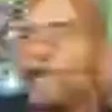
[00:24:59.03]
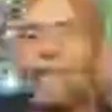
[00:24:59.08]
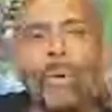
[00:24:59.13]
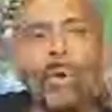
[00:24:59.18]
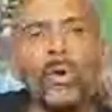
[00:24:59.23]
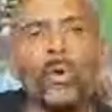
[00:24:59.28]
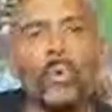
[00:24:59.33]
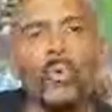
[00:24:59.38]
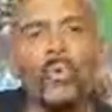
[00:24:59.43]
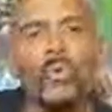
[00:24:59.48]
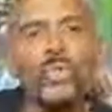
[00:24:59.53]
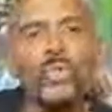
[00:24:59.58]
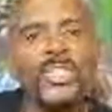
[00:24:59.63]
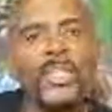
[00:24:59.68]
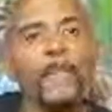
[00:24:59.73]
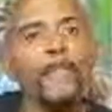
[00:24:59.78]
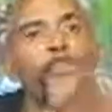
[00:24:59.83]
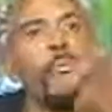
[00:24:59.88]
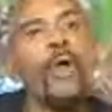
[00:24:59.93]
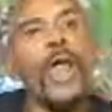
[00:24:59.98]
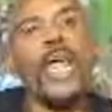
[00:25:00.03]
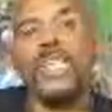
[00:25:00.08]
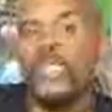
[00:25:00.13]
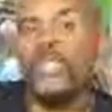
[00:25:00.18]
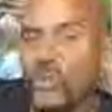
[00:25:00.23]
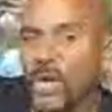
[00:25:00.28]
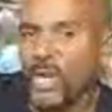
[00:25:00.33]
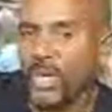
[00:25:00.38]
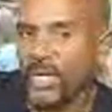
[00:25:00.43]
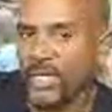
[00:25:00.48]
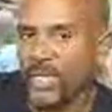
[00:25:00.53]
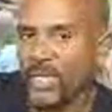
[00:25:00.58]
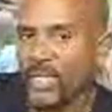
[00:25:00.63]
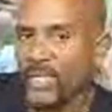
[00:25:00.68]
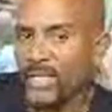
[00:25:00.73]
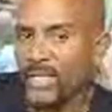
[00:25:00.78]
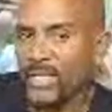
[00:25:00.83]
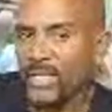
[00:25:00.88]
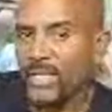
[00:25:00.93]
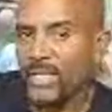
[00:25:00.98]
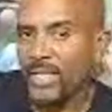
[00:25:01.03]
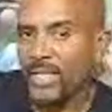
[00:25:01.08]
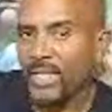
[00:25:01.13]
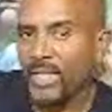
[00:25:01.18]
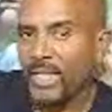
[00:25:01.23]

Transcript: bring a man on board who is your brethren,